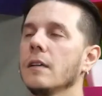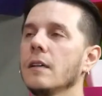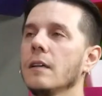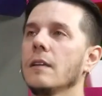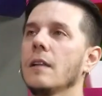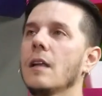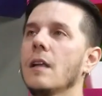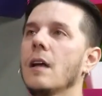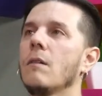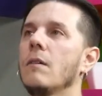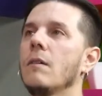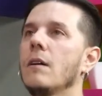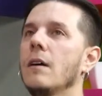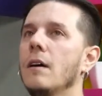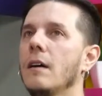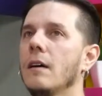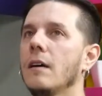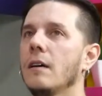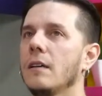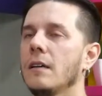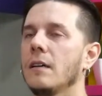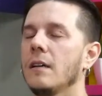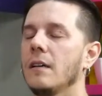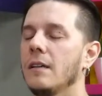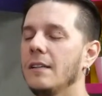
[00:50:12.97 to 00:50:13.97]

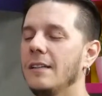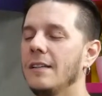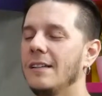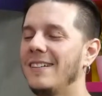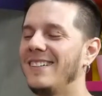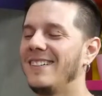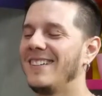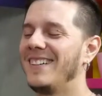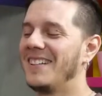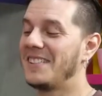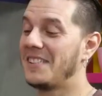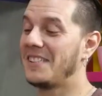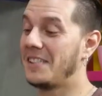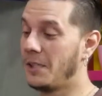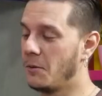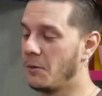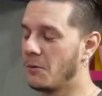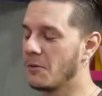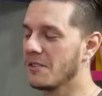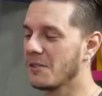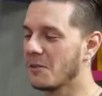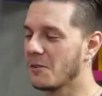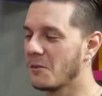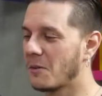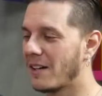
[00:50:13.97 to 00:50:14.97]
Now, a serious
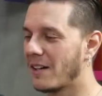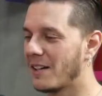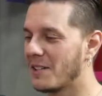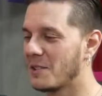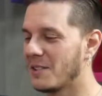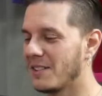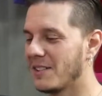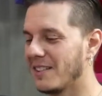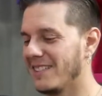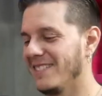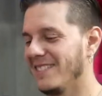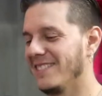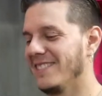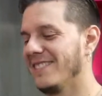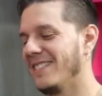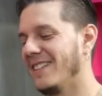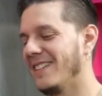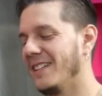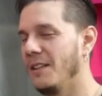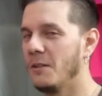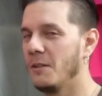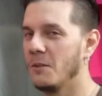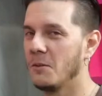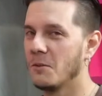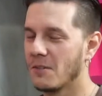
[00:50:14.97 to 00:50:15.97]
question, a
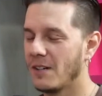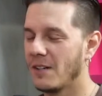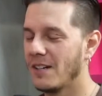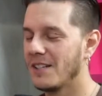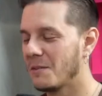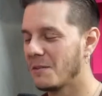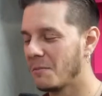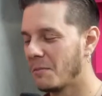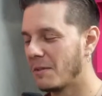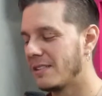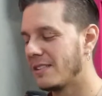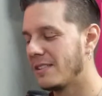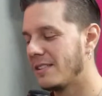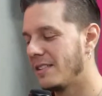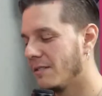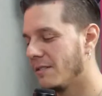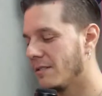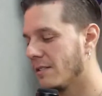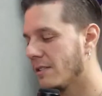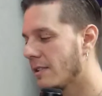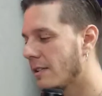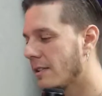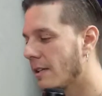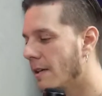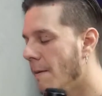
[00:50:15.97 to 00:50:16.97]
little crazy but
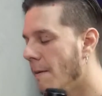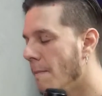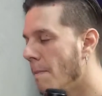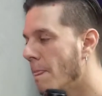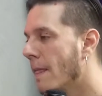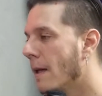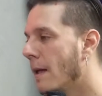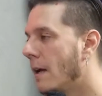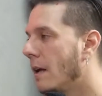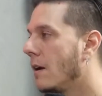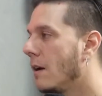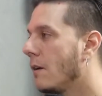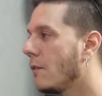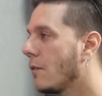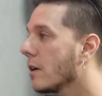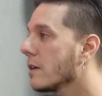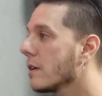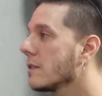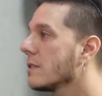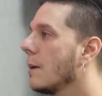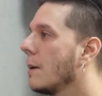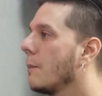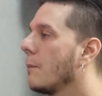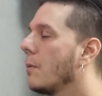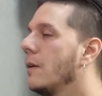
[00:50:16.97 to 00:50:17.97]
serious. For
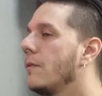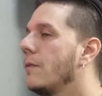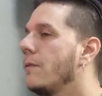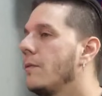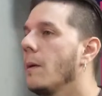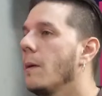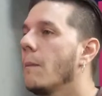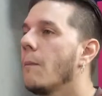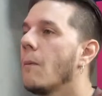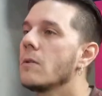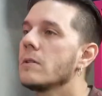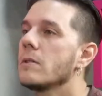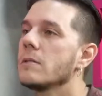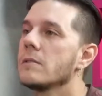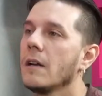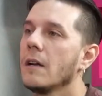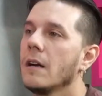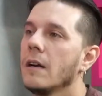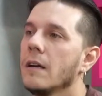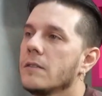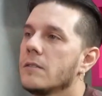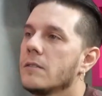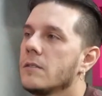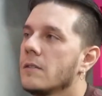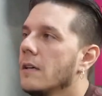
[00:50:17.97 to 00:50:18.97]
example, if people
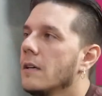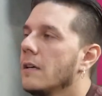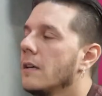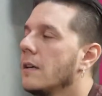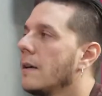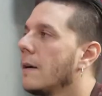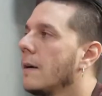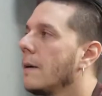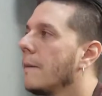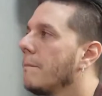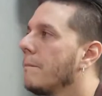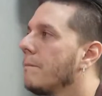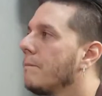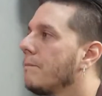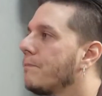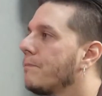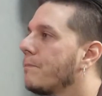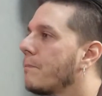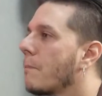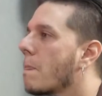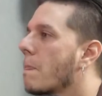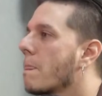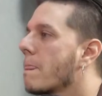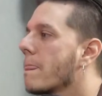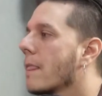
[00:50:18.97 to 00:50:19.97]
start
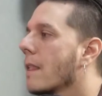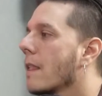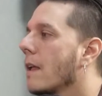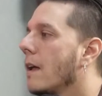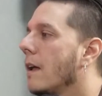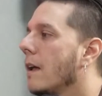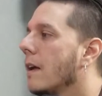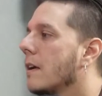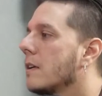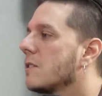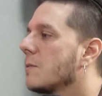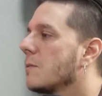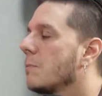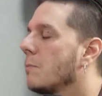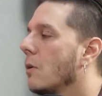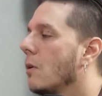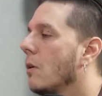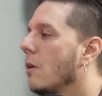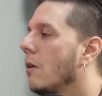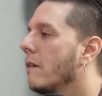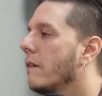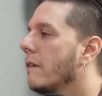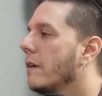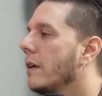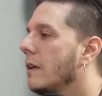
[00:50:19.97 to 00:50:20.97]

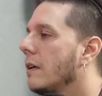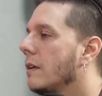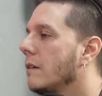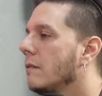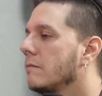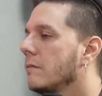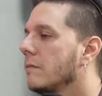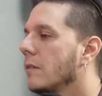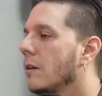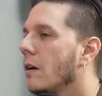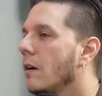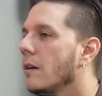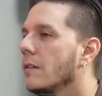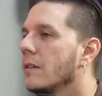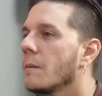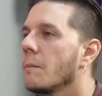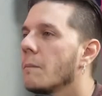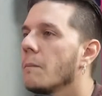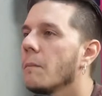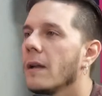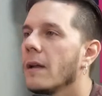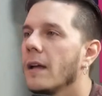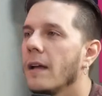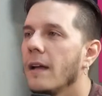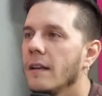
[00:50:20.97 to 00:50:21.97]
exploring other
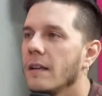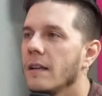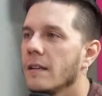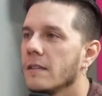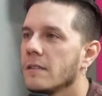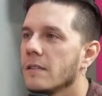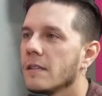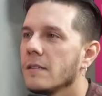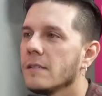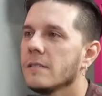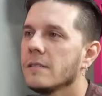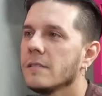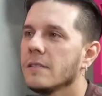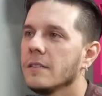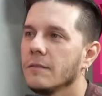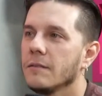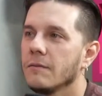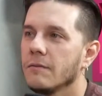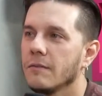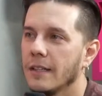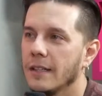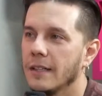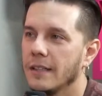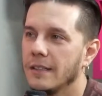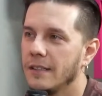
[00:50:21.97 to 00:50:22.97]
planets and stuff
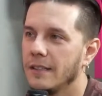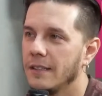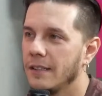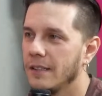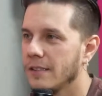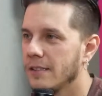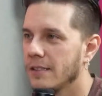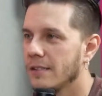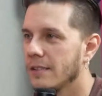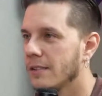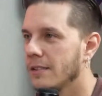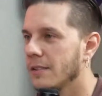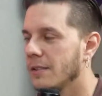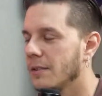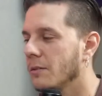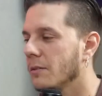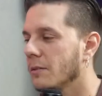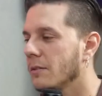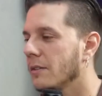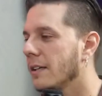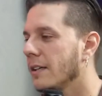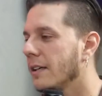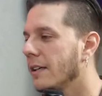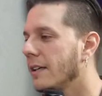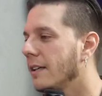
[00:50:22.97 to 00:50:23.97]
like this,
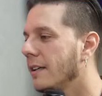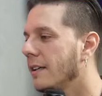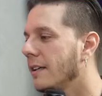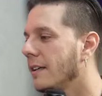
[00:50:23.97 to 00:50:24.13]
okay?